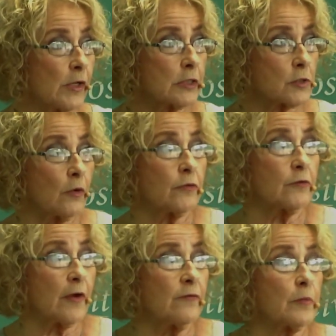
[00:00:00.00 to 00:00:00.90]
So if
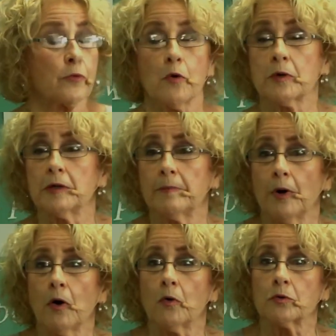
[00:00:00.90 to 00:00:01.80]
you've ever broken a
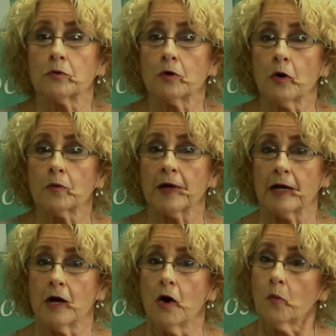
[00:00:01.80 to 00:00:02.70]
bone, you know
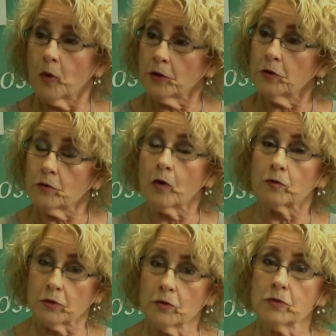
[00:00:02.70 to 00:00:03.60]
that when you
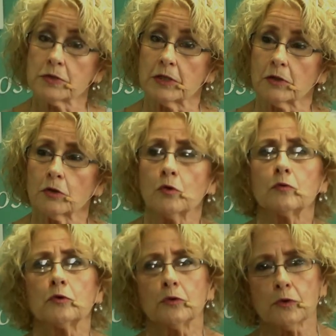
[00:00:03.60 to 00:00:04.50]
don't use it,
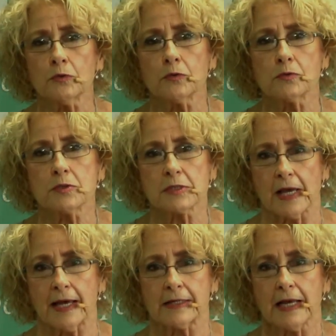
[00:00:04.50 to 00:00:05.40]
you lose
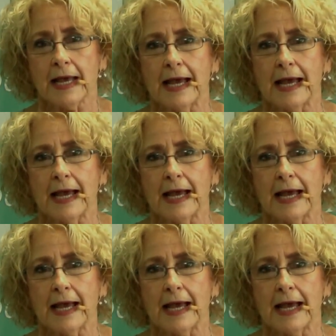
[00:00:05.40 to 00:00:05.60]
it.